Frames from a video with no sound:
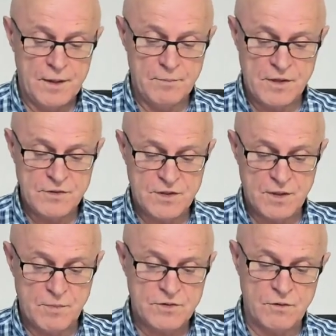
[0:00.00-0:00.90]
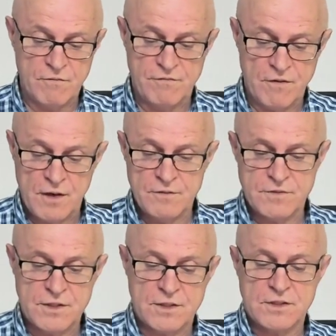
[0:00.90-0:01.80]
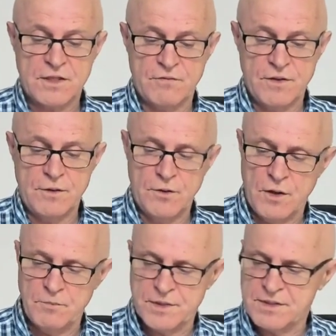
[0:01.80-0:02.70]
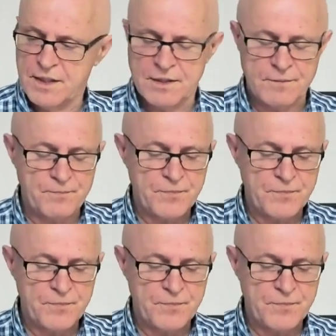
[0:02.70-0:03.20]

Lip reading: and most of them are sort of 5, 6, 7, 9%.